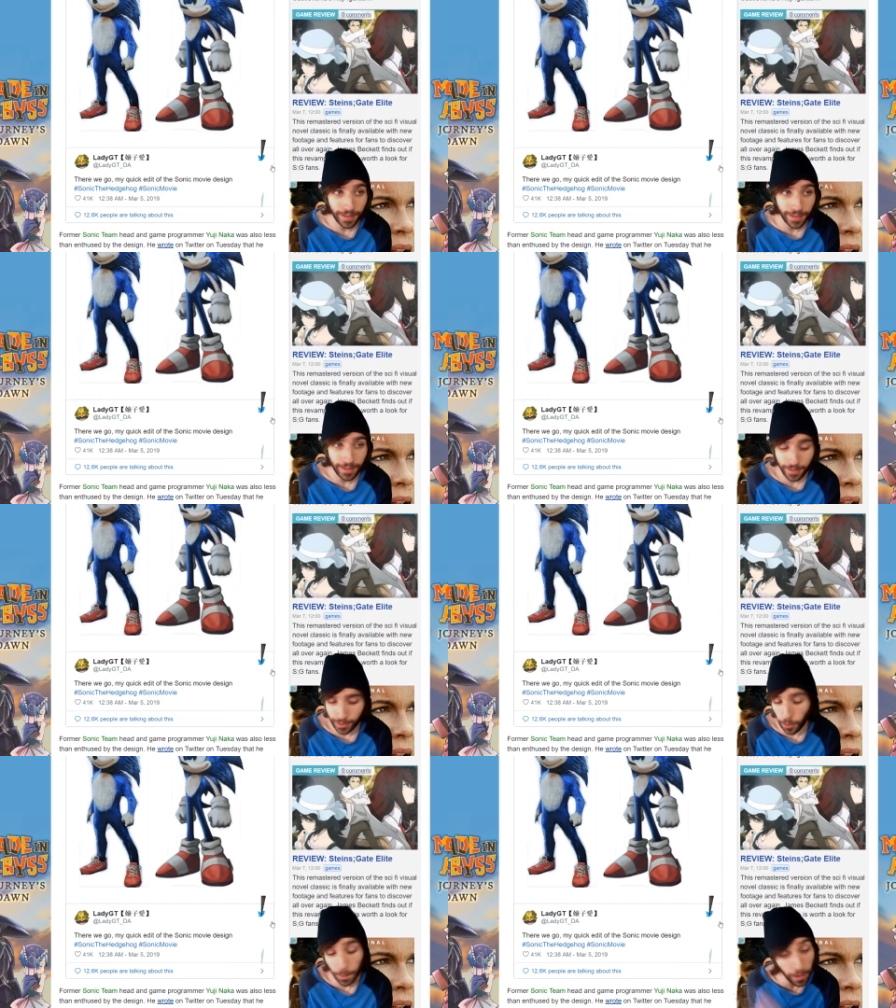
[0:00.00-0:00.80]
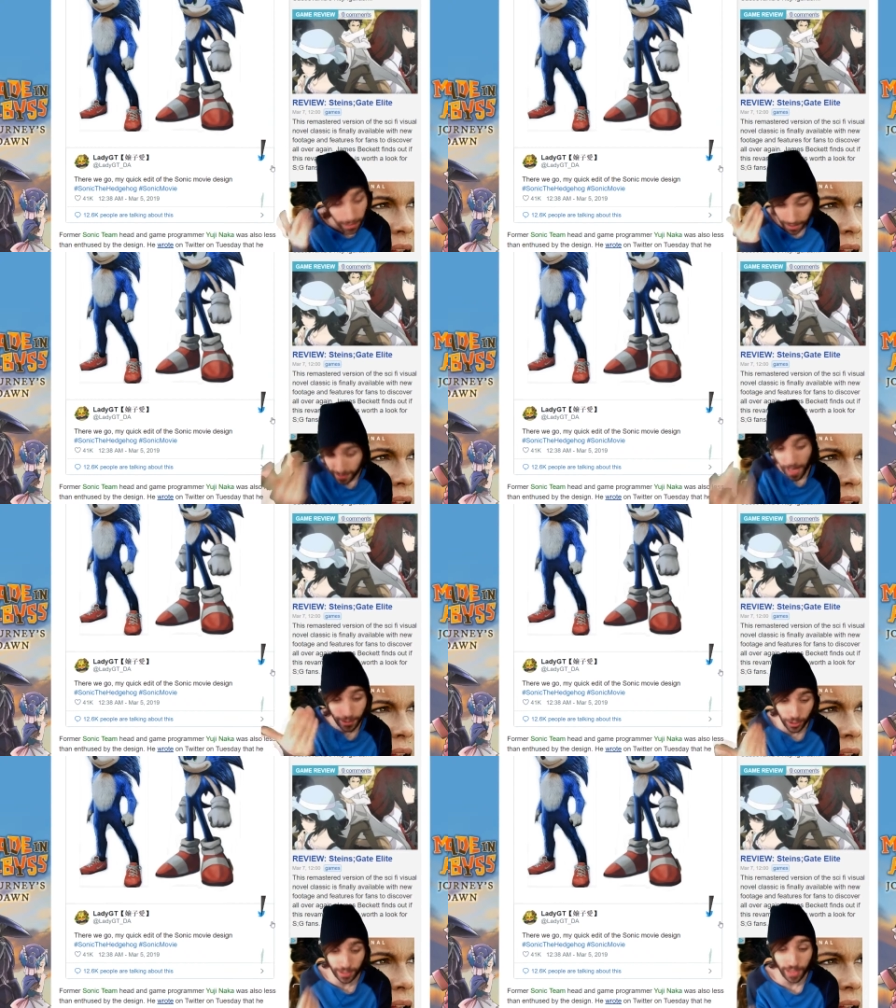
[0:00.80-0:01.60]
So apparently it's not
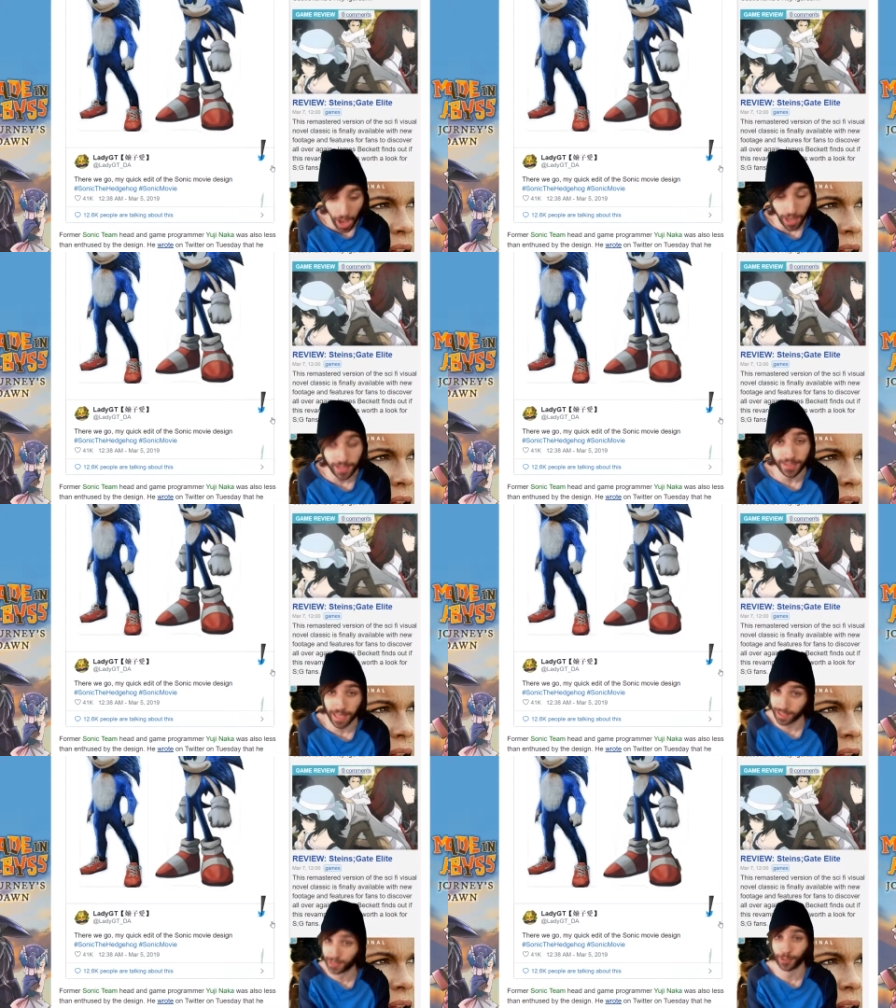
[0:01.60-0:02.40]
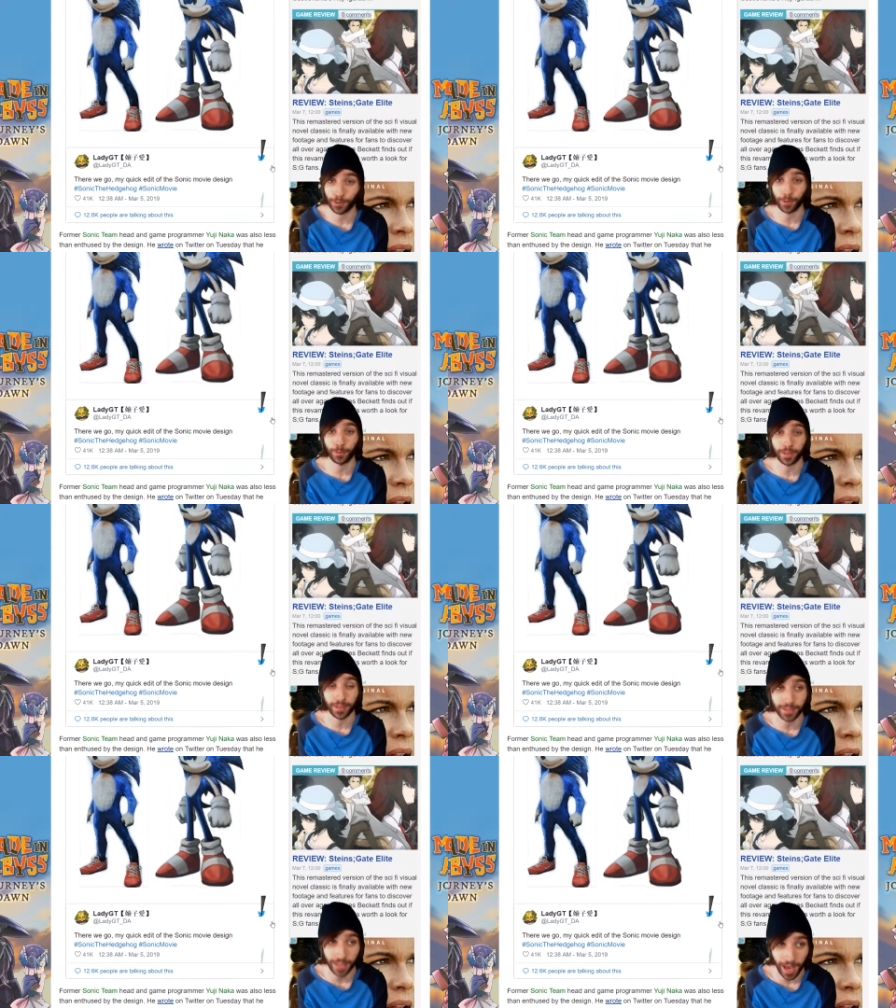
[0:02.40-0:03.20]
just us that disagree with the
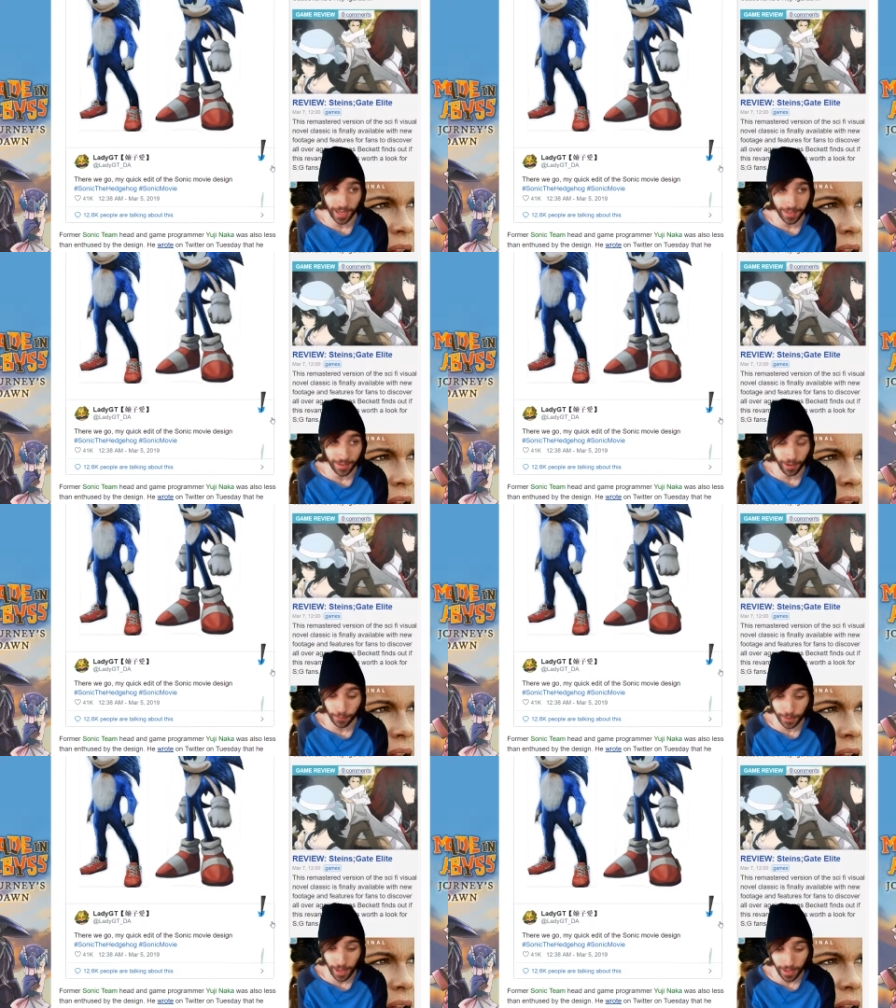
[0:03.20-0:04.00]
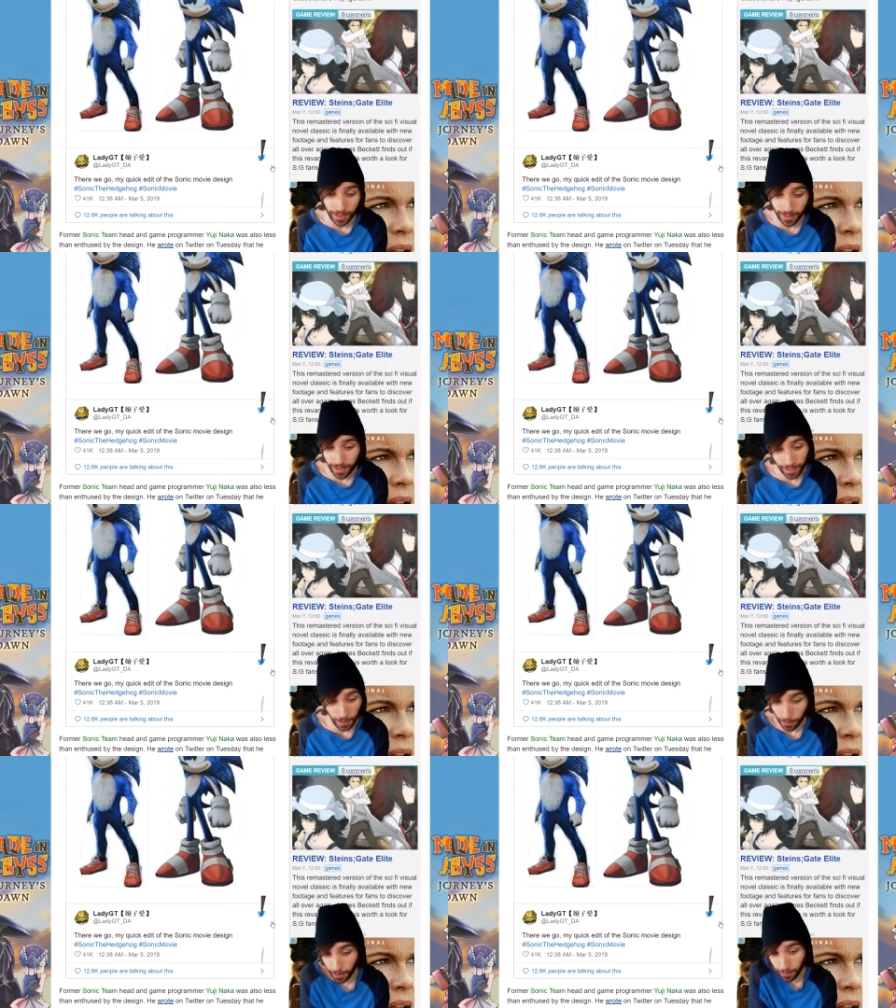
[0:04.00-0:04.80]
design of Sonic.
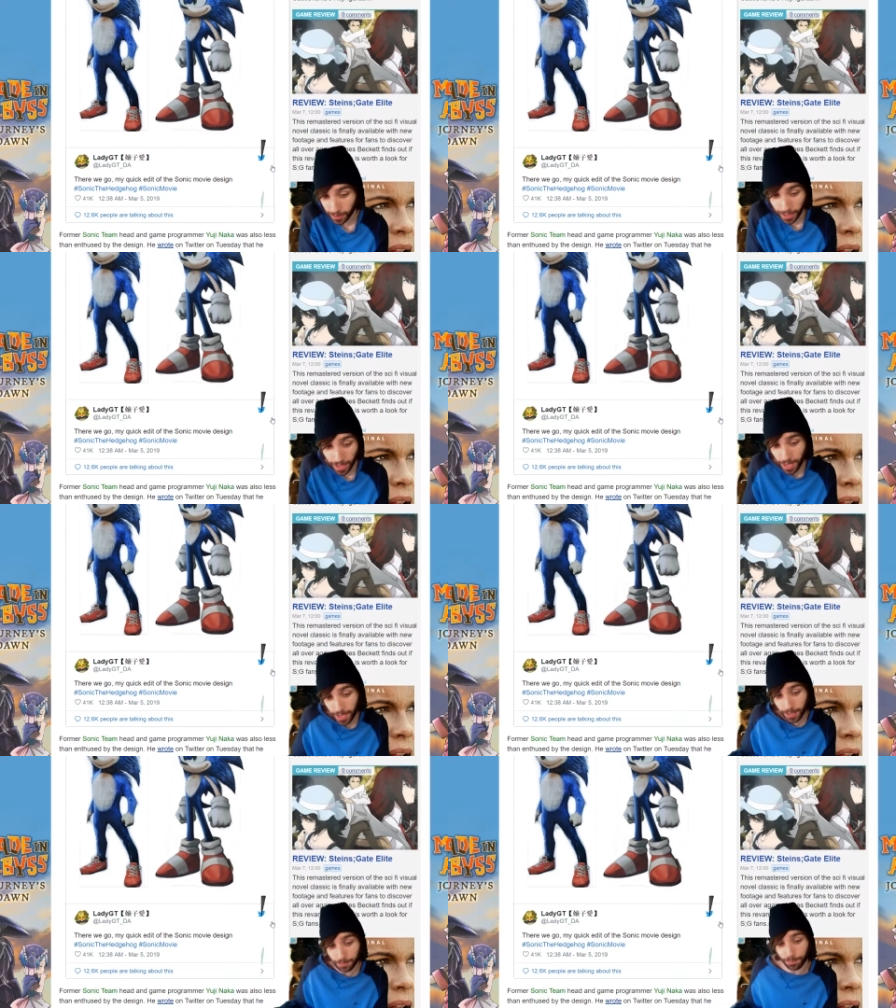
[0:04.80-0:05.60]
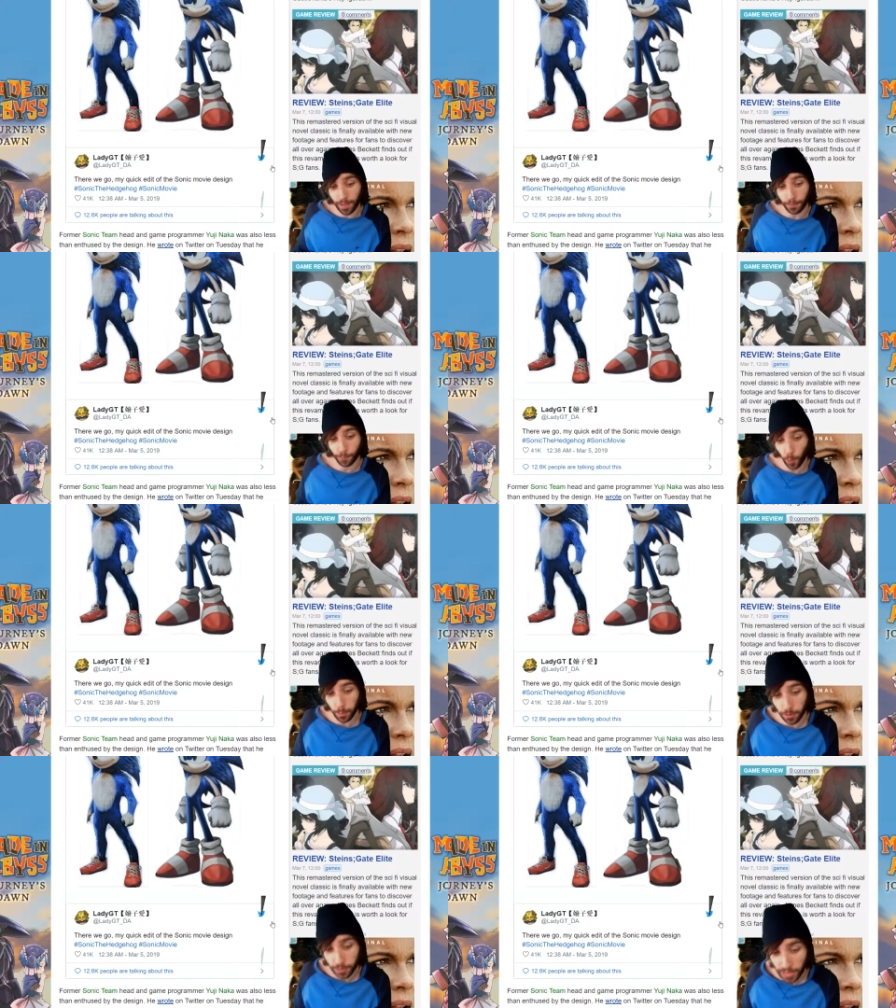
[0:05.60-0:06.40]
Apparently a
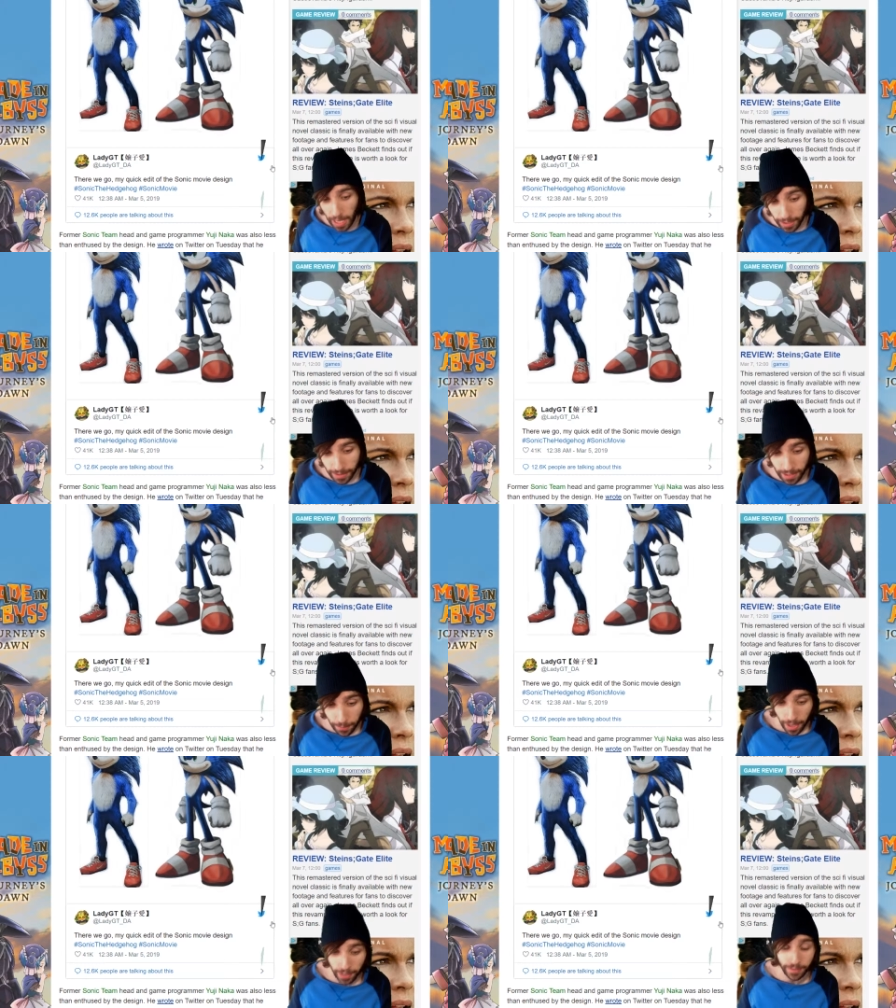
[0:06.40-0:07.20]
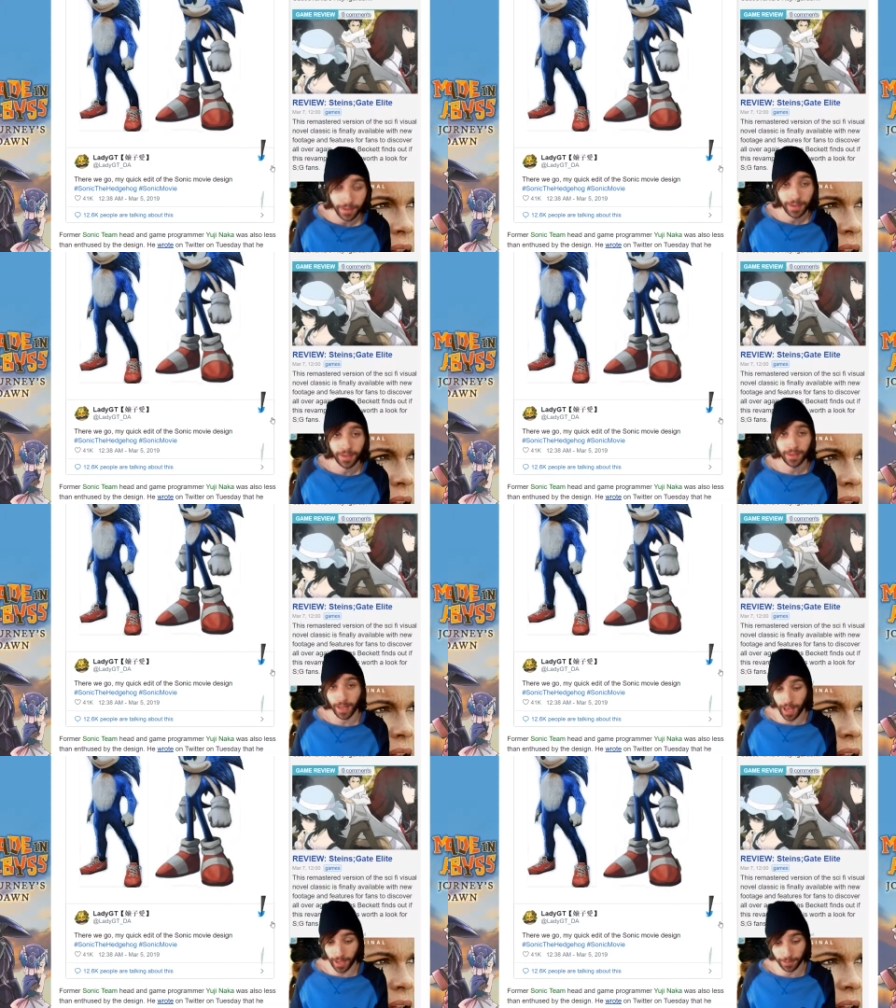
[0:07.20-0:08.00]
former Sonic team head
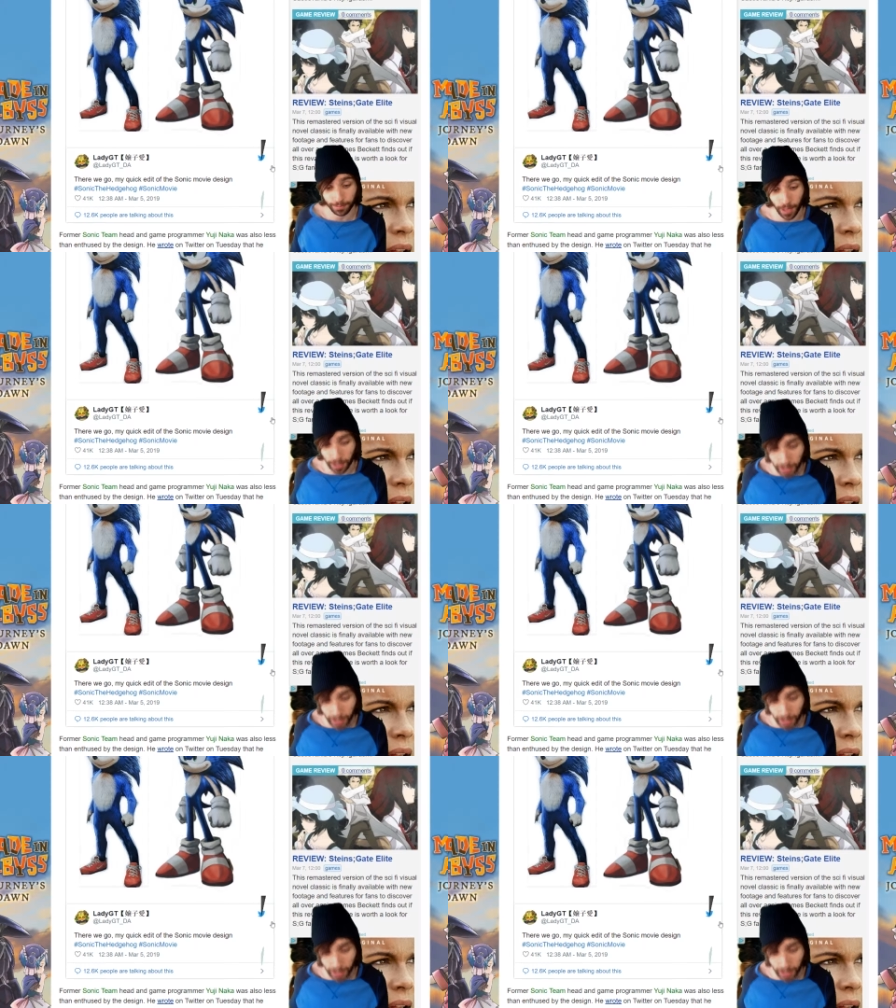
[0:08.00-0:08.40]
and a game